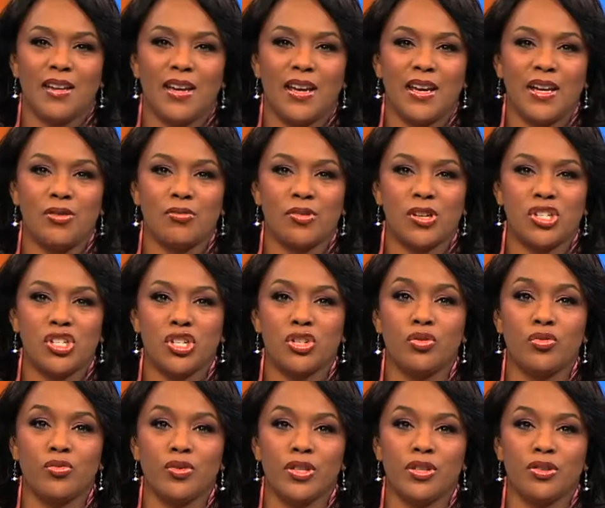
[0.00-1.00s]
A
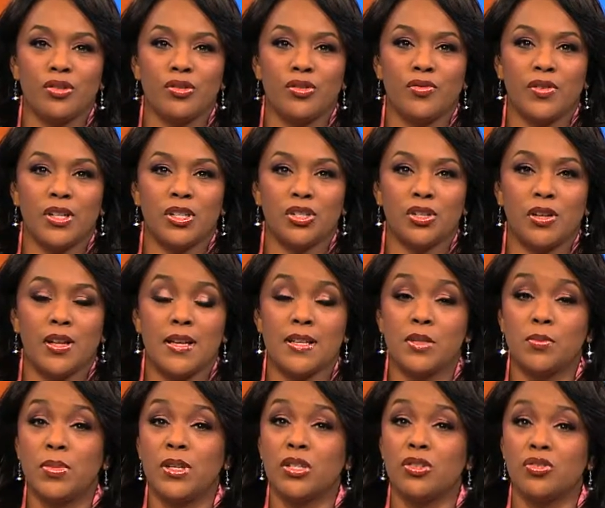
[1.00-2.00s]
Russian research vessel
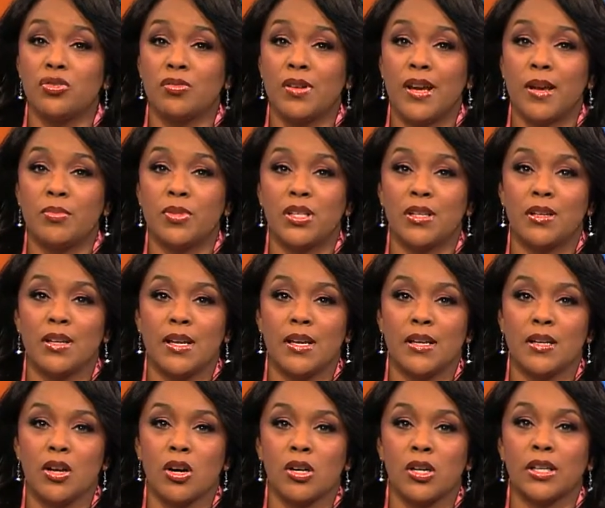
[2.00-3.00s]
has been trapped in
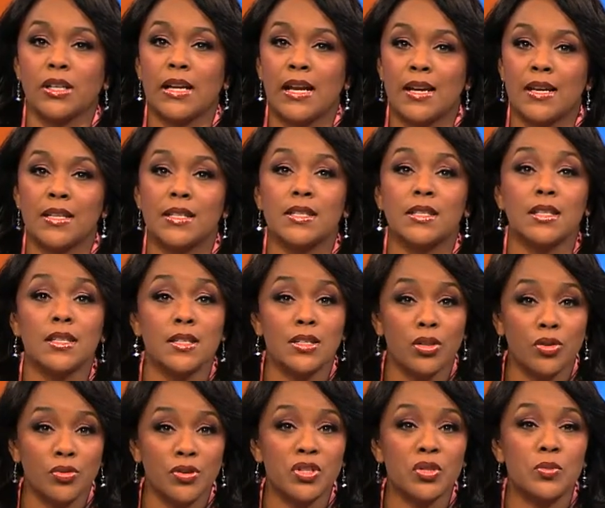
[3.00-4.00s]
Antarctic ice since
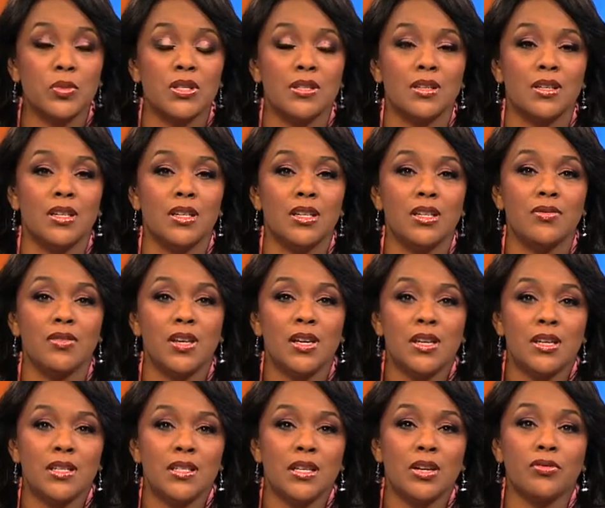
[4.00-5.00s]
Christmas Eve.
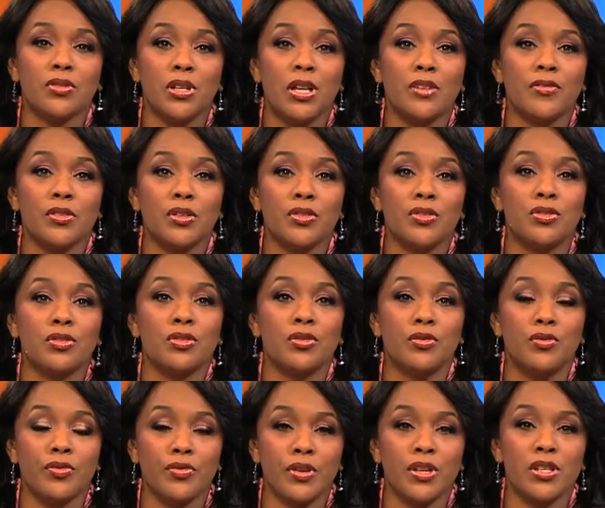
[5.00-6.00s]
Several efforts
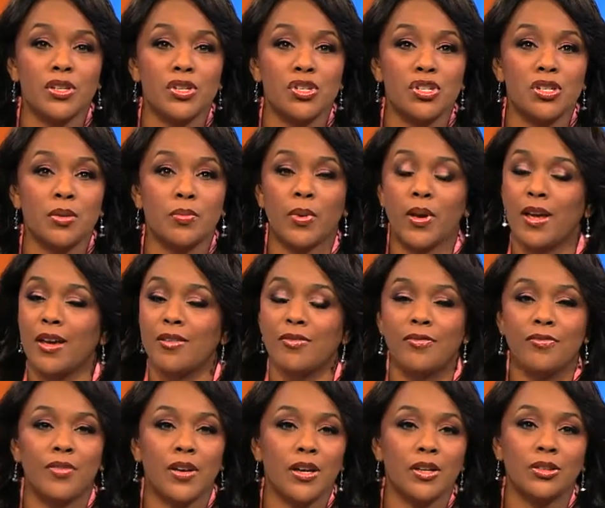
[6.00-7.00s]
to free the ship have
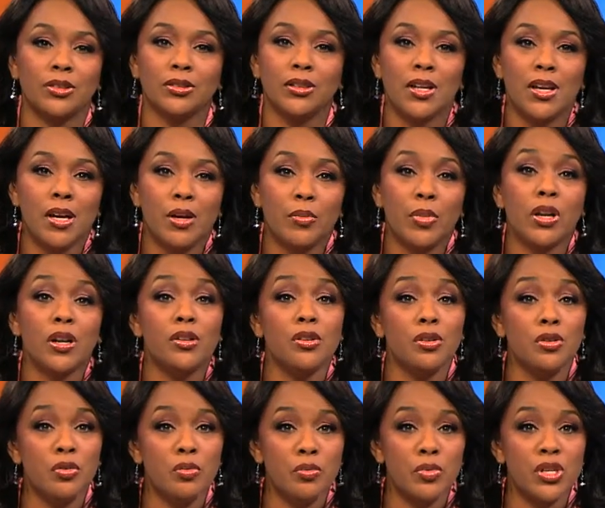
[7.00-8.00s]
failed, but a
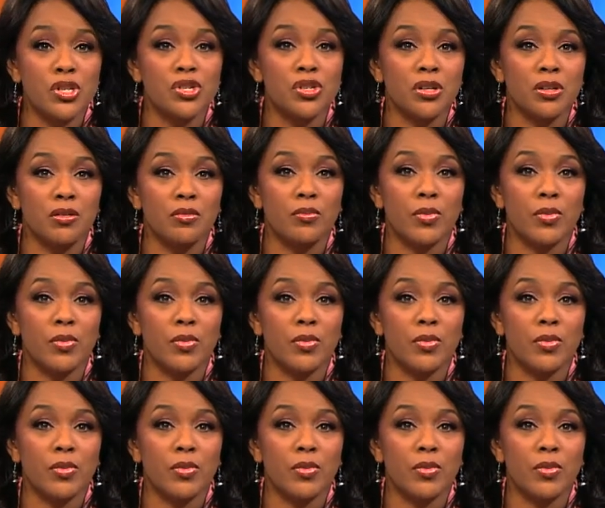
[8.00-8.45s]
new mission